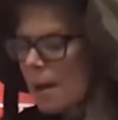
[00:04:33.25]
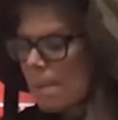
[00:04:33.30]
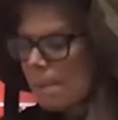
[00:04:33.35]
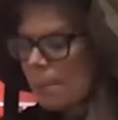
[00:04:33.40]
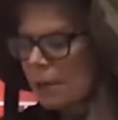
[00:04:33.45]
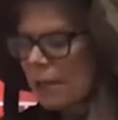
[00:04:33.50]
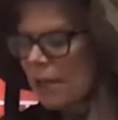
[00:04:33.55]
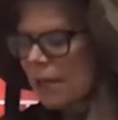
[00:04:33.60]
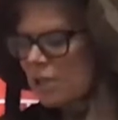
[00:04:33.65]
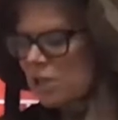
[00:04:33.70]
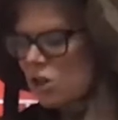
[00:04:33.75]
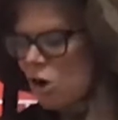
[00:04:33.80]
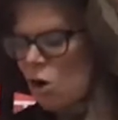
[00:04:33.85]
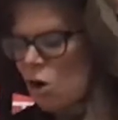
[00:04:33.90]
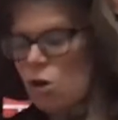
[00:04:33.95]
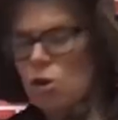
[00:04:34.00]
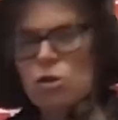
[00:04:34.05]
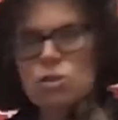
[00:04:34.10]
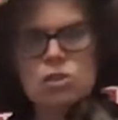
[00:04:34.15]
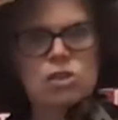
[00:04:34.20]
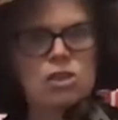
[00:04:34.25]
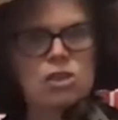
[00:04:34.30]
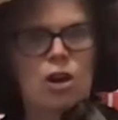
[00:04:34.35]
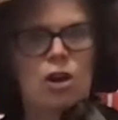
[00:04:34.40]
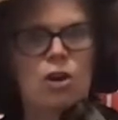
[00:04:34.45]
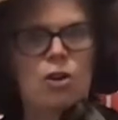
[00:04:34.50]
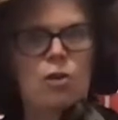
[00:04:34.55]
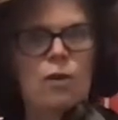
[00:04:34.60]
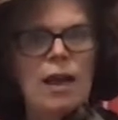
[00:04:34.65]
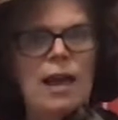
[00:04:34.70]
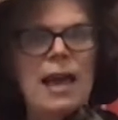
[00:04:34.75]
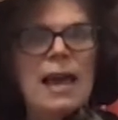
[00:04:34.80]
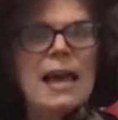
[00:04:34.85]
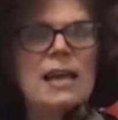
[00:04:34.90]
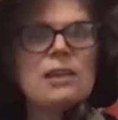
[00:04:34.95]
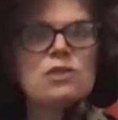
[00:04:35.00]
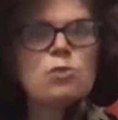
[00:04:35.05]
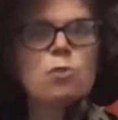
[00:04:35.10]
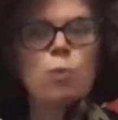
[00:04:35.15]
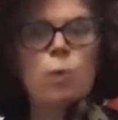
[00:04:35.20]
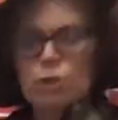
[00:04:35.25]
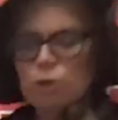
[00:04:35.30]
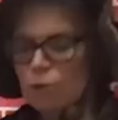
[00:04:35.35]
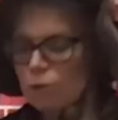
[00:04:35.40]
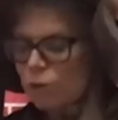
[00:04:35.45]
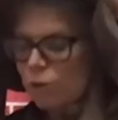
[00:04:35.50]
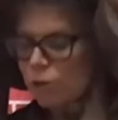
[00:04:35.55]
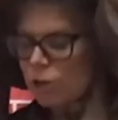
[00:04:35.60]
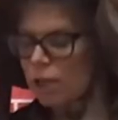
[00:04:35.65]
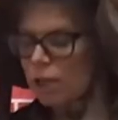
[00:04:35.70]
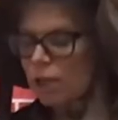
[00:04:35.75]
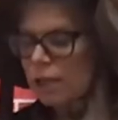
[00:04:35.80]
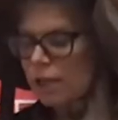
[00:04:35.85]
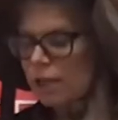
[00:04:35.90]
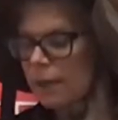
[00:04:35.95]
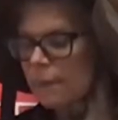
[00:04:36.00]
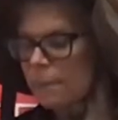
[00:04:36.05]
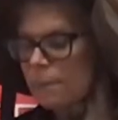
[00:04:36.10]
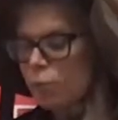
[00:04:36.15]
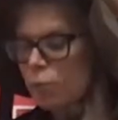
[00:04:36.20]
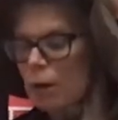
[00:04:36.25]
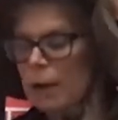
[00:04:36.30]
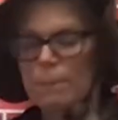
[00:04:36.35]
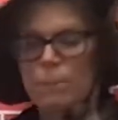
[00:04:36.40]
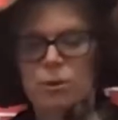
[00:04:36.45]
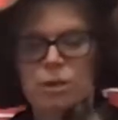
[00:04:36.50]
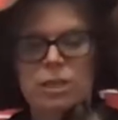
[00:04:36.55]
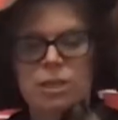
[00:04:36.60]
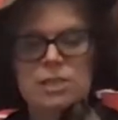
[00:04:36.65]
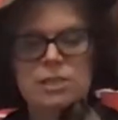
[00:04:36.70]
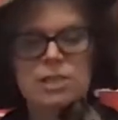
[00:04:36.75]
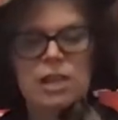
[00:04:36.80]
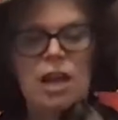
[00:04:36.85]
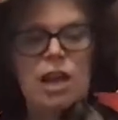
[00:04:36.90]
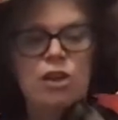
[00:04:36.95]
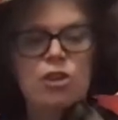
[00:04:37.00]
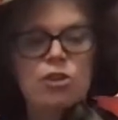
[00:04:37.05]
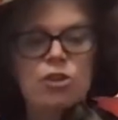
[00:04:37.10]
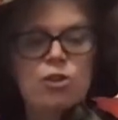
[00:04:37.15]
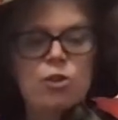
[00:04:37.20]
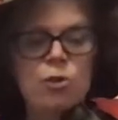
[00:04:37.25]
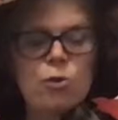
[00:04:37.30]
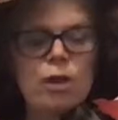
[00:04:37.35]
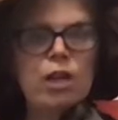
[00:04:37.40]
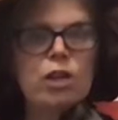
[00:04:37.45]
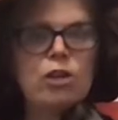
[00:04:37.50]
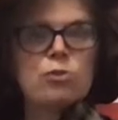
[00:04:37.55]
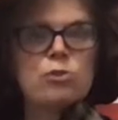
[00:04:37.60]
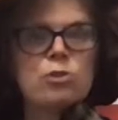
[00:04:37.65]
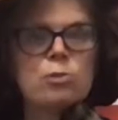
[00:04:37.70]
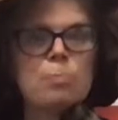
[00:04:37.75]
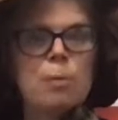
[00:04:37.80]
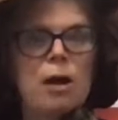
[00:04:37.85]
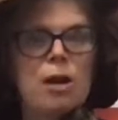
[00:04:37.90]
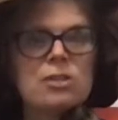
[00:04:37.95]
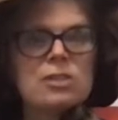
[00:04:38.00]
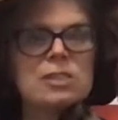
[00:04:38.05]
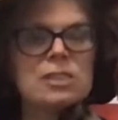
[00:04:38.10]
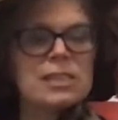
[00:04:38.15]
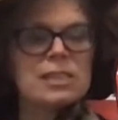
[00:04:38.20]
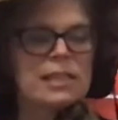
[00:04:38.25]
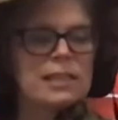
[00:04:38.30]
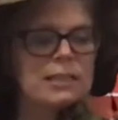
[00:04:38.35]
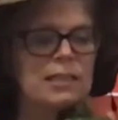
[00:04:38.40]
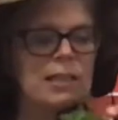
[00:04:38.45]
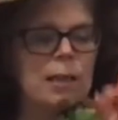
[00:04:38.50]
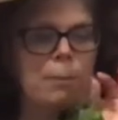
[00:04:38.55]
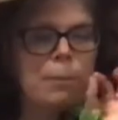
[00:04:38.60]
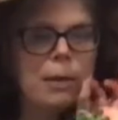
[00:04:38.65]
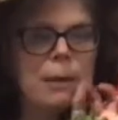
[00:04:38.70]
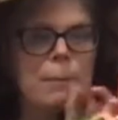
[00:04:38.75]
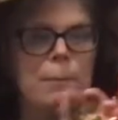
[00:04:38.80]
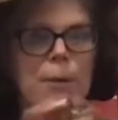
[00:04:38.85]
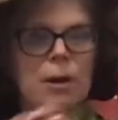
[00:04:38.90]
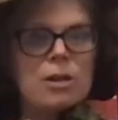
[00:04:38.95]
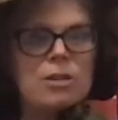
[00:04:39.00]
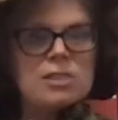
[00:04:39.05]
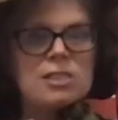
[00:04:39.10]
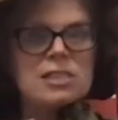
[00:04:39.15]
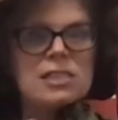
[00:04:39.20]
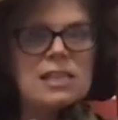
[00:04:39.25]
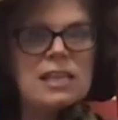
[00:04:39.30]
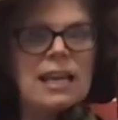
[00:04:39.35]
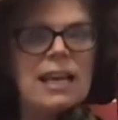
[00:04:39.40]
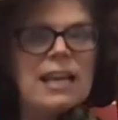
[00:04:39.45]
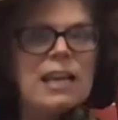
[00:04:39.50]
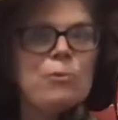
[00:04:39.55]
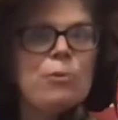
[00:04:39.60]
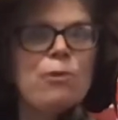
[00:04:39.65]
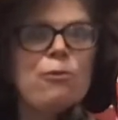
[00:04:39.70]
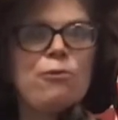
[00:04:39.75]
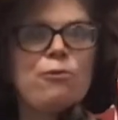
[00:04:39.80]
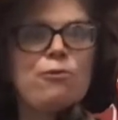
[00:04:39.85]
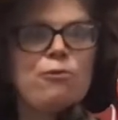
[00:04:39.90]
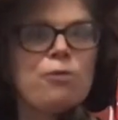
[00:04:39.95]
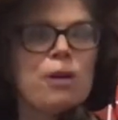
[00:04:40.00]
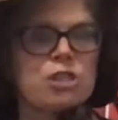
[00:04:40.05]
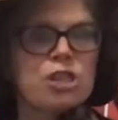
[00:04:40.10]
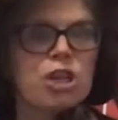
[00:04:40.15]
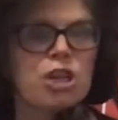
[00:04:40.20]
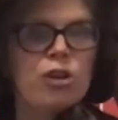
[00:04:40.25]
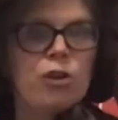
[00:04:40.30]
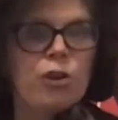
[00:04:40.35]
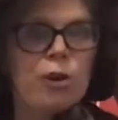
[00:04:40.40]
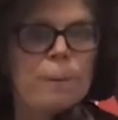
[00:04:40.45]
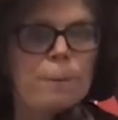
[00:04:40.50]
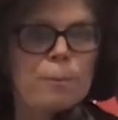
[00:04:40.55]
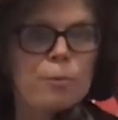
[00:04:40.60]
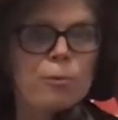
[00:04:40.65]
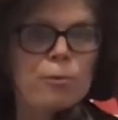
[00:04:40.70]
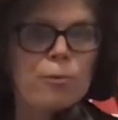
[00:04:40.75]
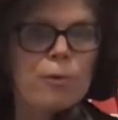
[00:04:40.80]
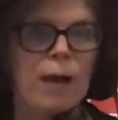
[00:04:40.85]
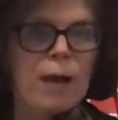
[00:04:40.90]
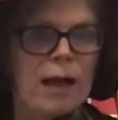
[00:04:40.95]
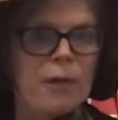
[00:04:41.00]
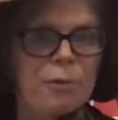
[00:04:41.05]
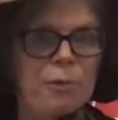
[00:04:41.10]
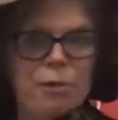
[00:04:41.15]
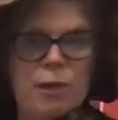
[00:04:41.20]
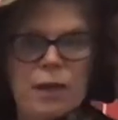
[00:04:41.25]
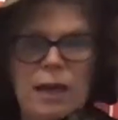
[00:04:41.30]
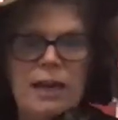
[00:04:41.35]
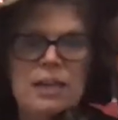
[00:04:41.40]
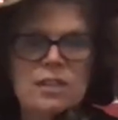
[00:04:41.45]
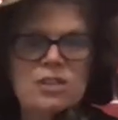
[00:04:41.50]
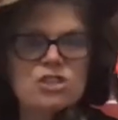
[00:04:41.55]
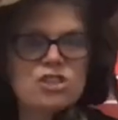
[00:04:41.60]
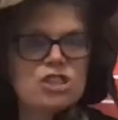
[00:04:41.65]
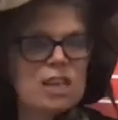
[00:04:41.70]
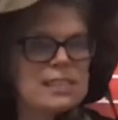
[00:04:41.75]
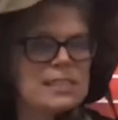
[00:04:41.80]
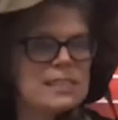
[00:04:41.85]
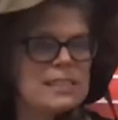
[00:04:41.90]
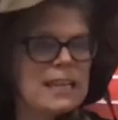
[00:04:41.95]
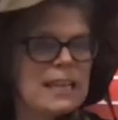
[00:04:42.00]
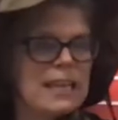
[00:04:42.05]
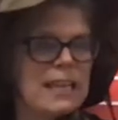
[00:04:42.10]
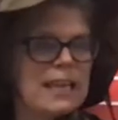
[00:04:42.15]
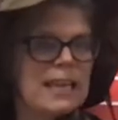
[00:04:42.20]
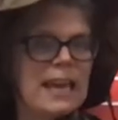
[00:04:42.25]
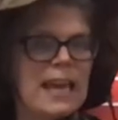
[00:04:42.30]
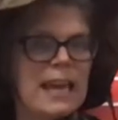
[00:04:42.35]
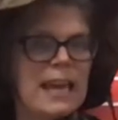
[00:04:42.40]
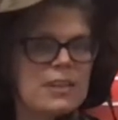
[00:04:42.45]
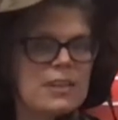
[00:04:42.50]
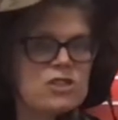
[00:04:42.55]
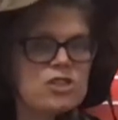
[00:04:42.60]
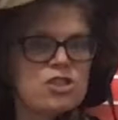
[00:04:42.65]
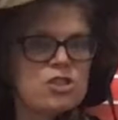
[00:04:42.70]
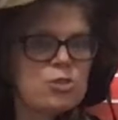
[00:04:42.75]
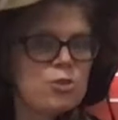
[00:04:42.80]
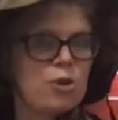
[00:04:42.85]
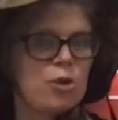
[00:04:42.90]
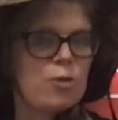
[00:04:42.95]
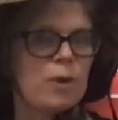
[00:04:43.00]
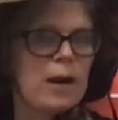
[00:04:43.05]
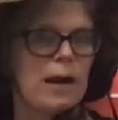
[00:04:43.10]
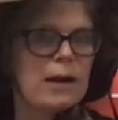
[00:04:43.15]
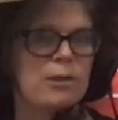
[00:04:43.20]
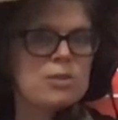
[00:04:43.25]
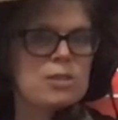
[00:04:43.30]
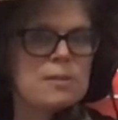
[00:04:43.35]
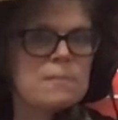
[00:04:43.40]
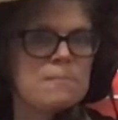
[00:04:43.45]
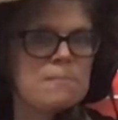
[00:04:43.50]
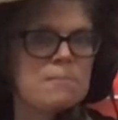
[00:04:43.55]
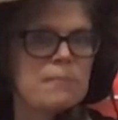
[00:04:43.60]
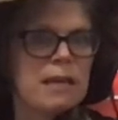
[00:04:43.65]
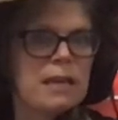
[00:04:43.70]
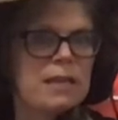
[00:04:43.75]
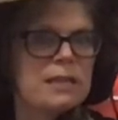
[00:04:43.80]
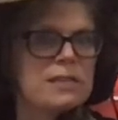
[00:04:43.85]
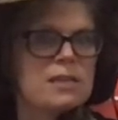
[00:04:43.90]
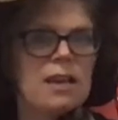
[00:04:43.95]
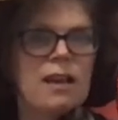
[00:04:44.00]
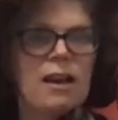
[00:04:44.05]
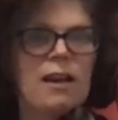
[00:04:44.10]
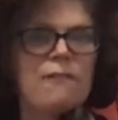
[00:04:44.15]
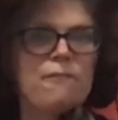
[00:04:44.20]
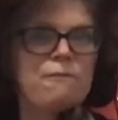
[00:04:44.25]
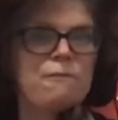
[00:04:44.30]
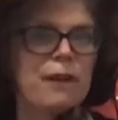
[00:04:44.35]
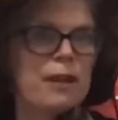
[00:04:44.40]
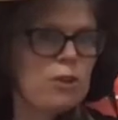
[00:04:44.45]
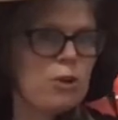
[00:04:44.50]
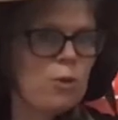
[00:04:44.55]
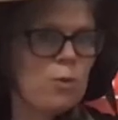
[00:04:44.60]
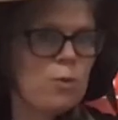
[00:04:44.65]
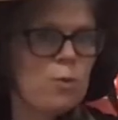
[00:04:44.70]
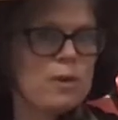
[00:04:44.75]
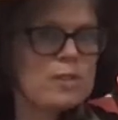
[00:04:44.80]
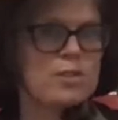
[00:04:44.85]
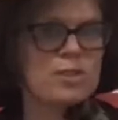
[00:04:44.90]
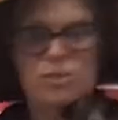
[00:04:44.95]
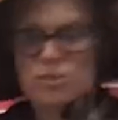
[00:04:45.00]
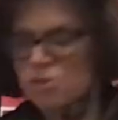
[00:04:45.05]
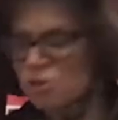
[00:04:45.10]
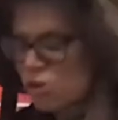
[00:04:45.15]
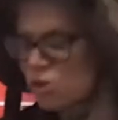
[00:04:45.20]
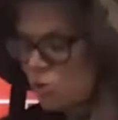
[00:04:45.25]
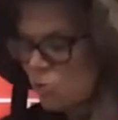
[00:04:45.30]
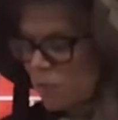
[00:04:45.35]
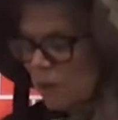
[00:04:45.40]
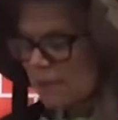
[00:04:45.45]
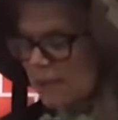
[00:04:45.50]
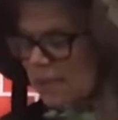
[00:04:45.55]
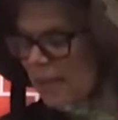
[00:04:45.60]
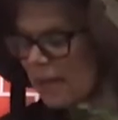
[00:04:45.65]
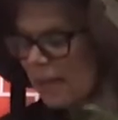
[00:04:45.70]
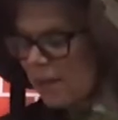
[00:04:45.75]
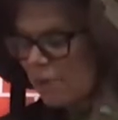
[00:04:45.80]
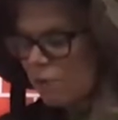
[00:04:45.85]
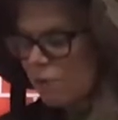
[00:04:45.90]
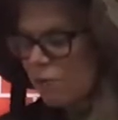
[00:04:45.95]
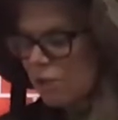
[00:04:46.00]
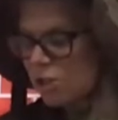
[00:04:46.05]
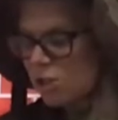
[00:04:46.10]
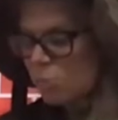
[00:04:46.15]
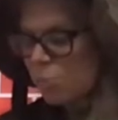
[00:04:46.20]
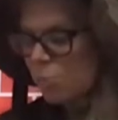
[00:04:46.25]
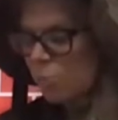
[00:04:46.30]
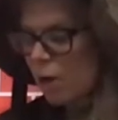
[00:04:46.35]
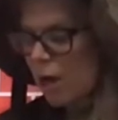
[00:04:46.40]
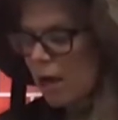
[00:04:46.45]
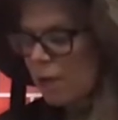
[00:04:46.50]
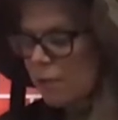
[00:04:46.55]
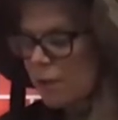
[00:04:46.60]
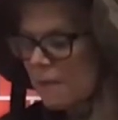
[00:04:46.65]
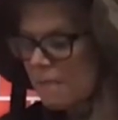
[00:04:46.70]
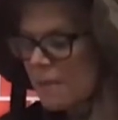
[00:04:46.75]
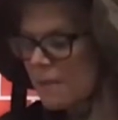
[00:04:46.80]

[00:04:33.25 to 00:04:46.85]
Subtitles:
But it also has wonderful healing properties. You can use parsley, a little bit of parsley, and it will freshen your breath, just in case you go out to meet fellow wizards. You want to have fresh breath.